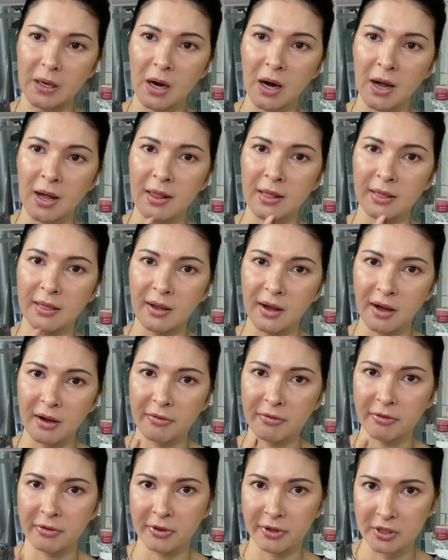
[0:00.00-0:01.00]
I
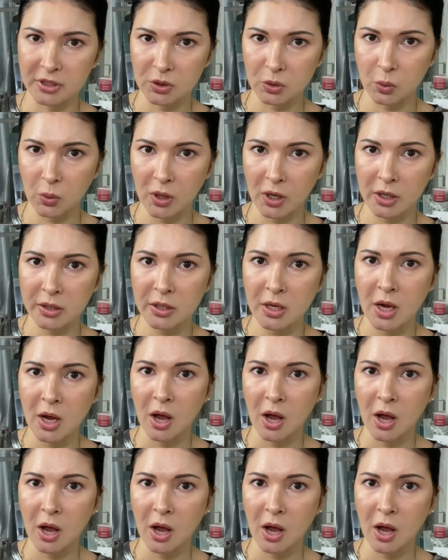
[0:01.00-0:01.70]
love this one,